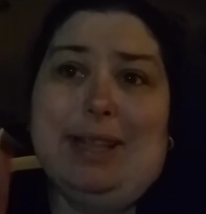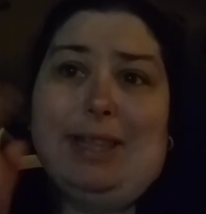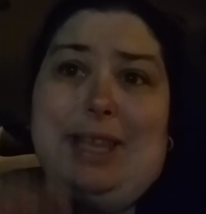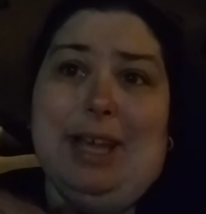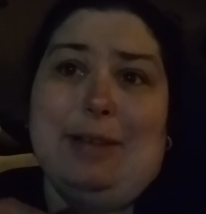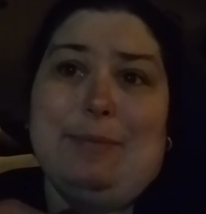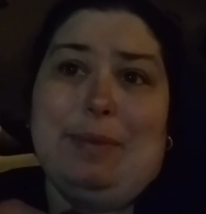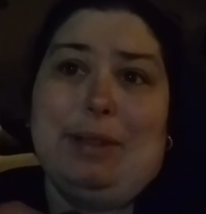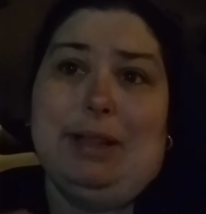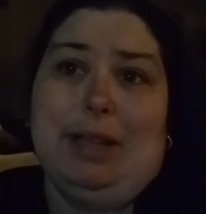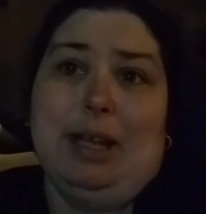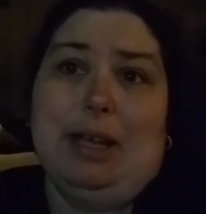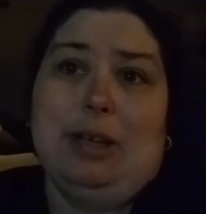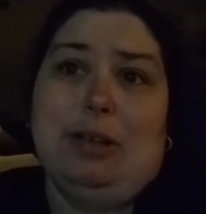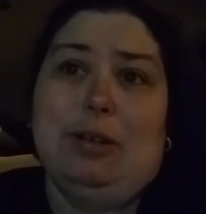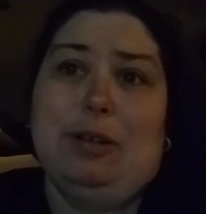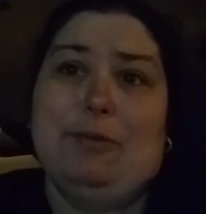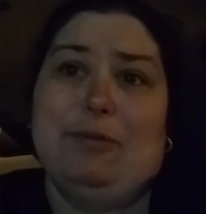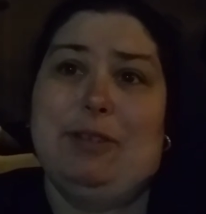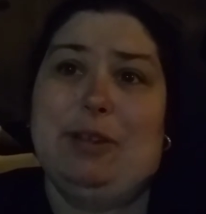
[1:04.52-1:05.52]
down below
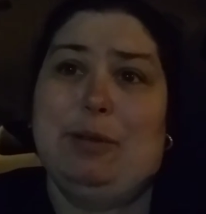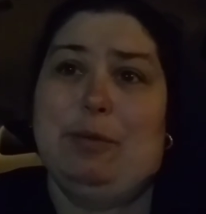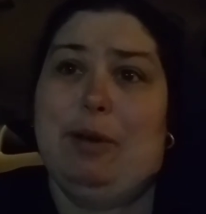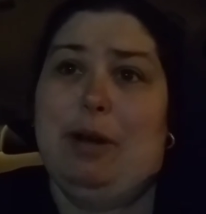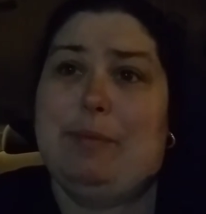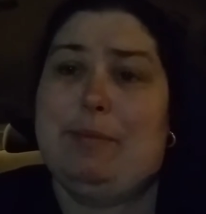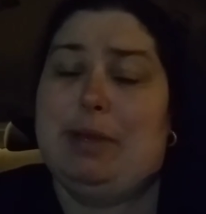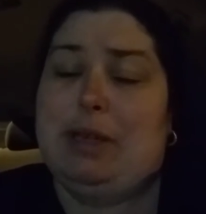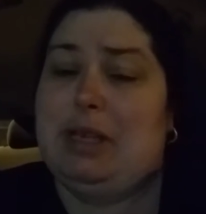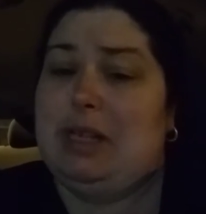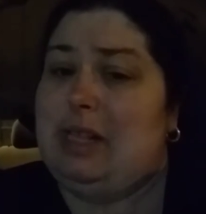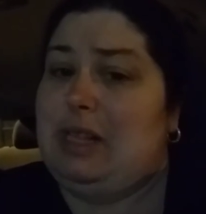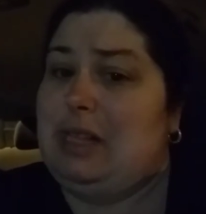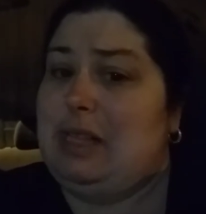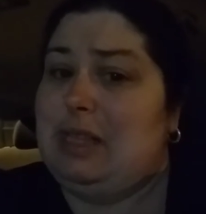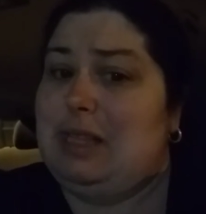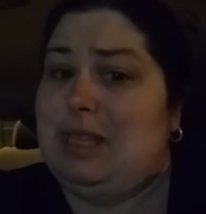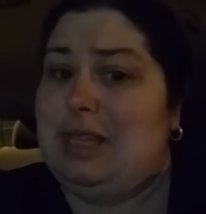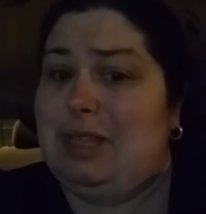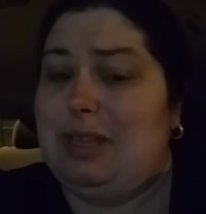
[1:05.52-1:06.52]
if you want me
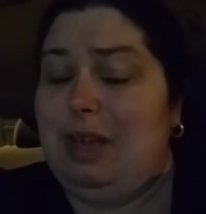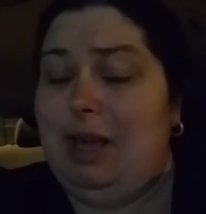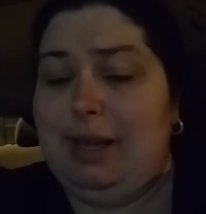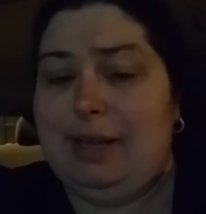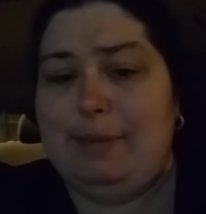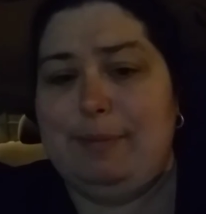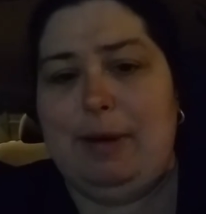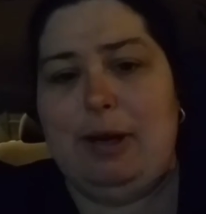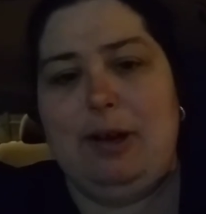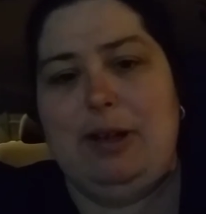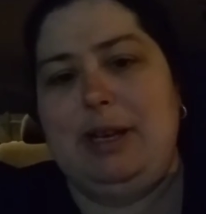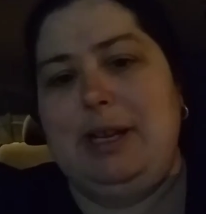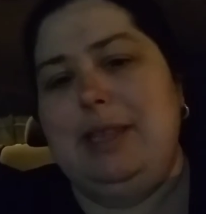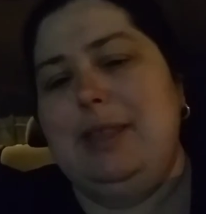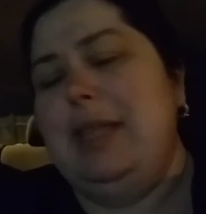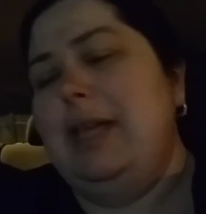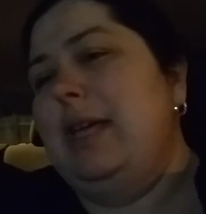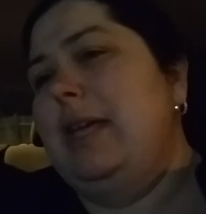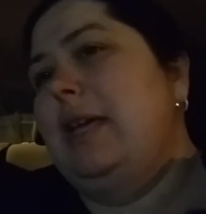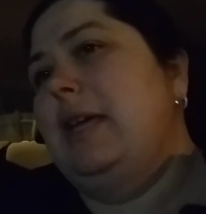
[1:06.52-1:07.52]
to talk about
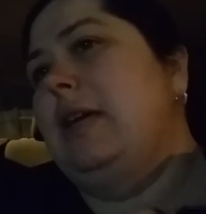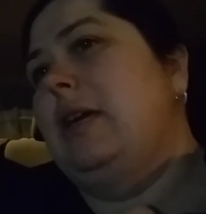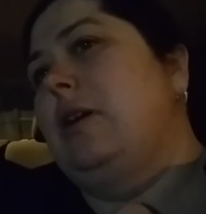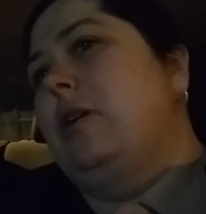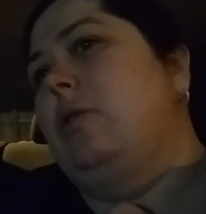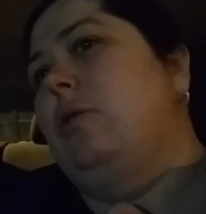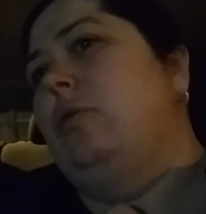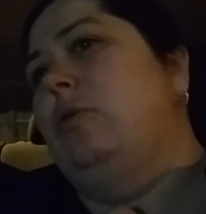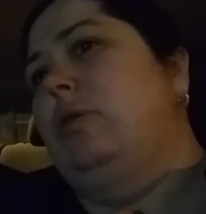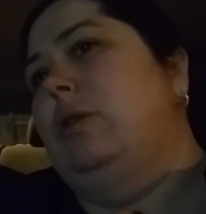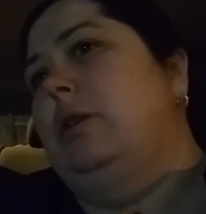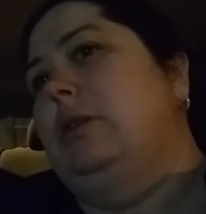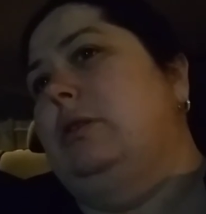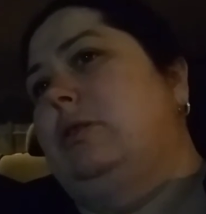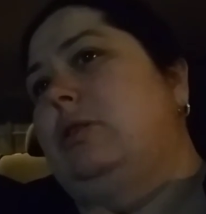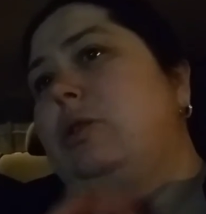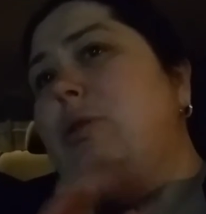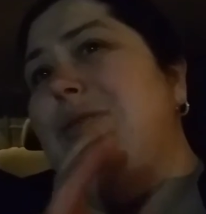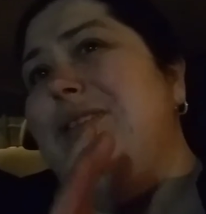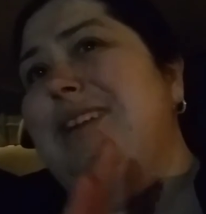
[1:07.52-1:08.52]
anything or
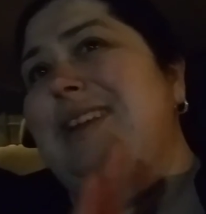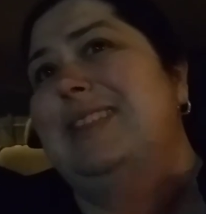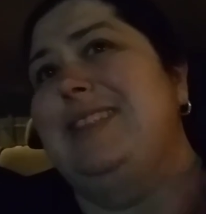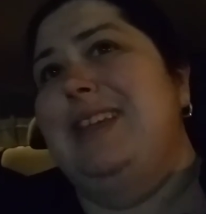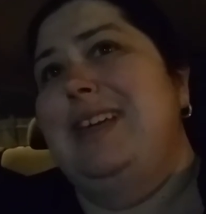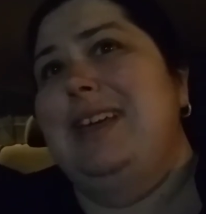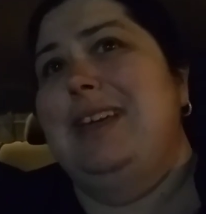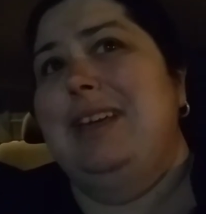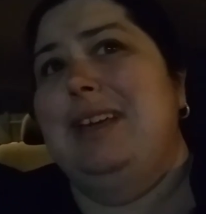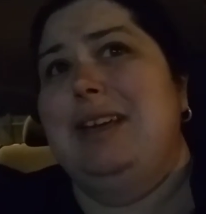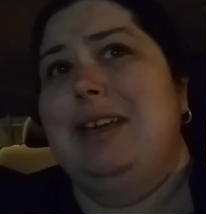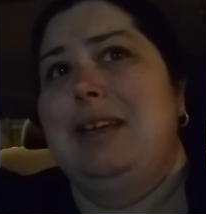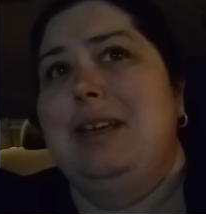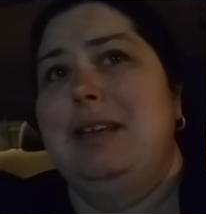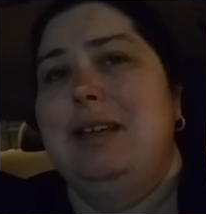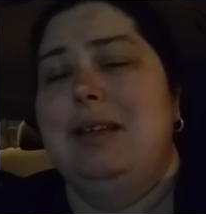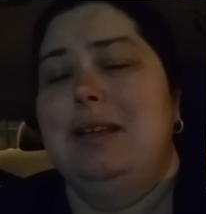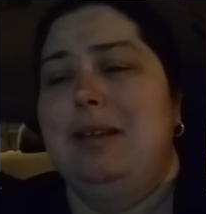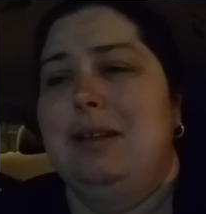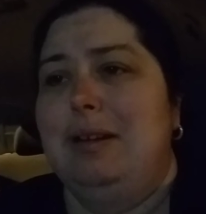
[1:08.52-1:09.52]
do anything.
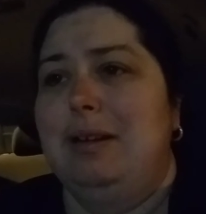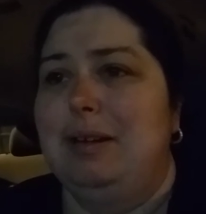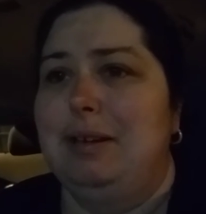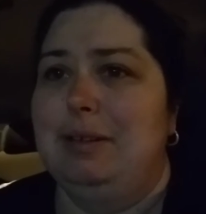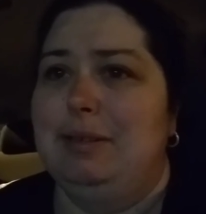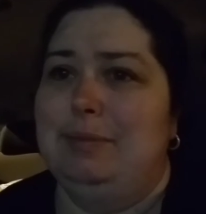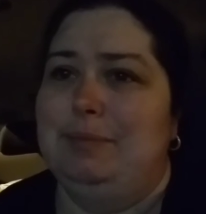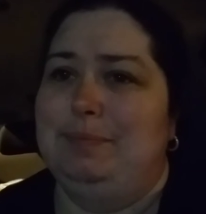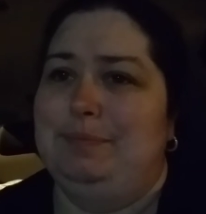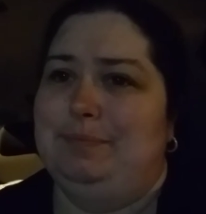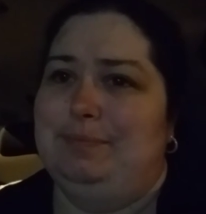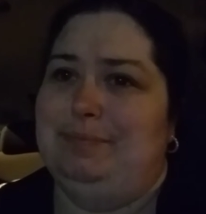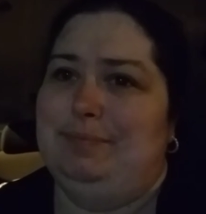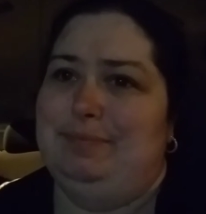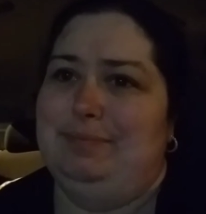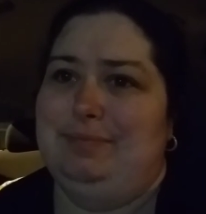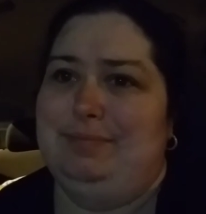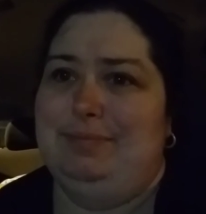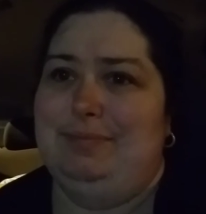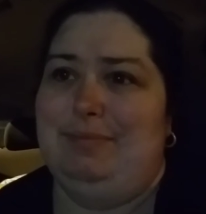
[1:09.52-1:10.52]
Um,
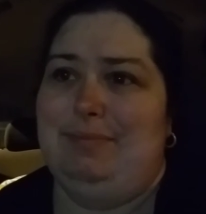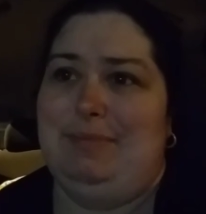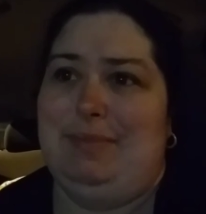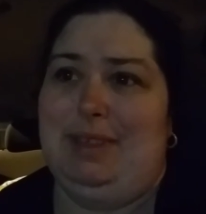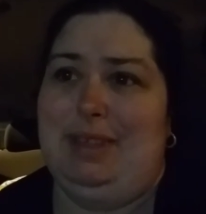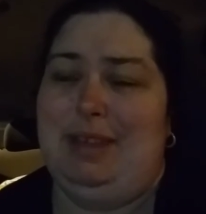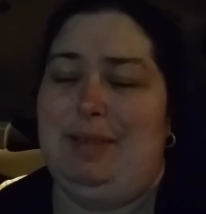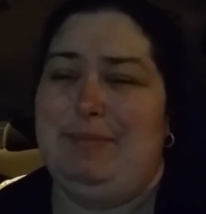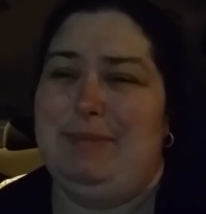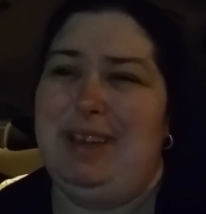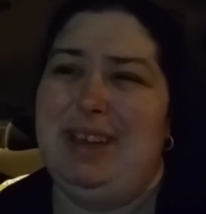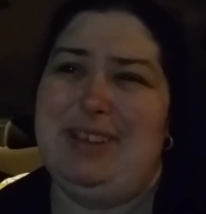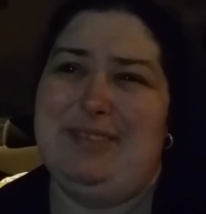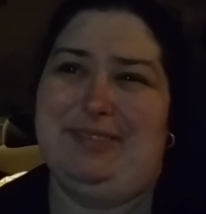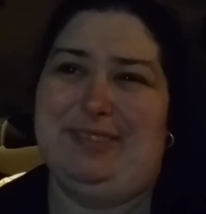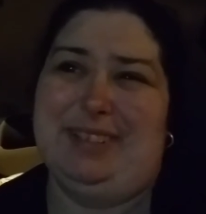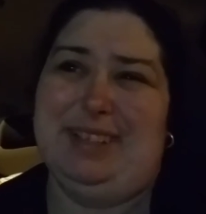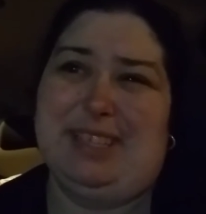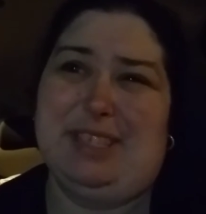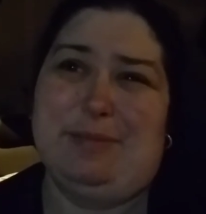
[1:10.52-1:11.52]
I'm kind of
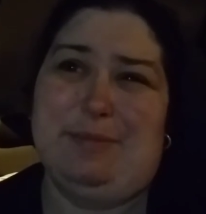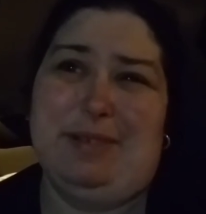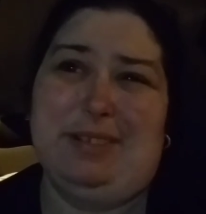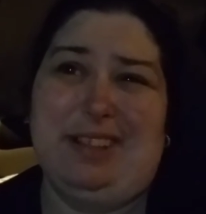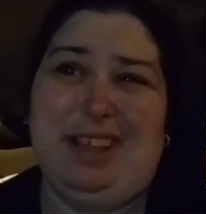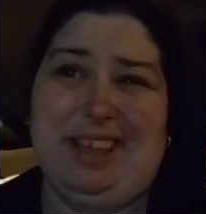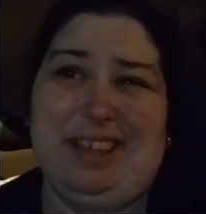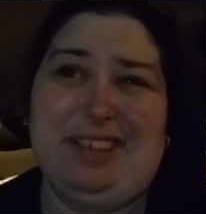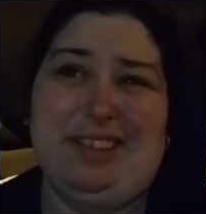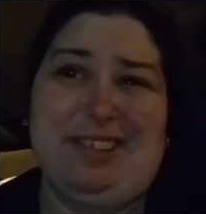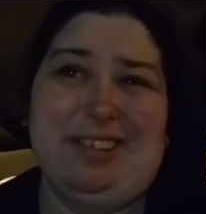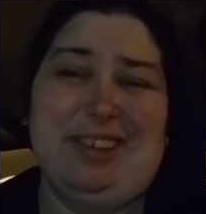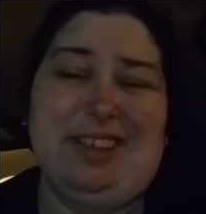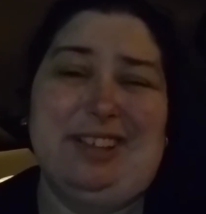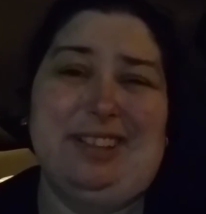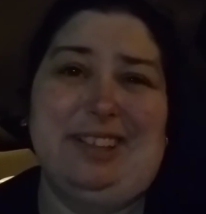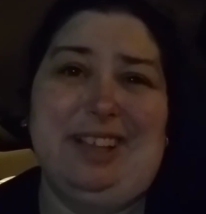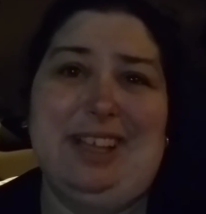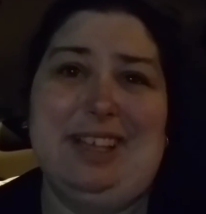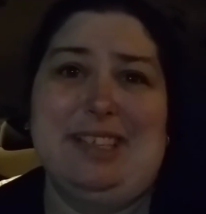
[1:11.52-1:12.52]
flexible, I could care
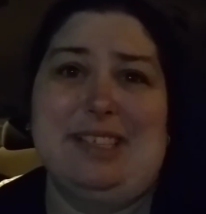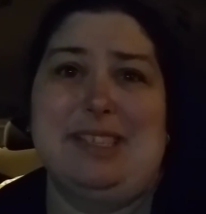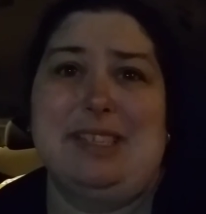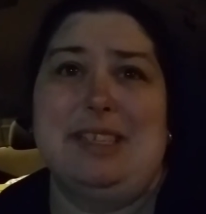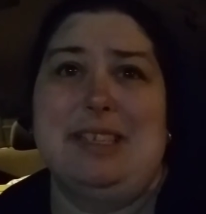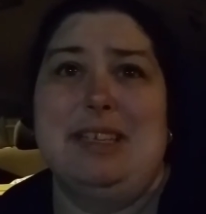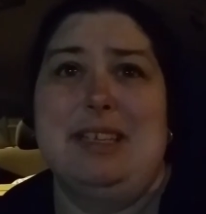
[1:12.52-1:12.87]
less.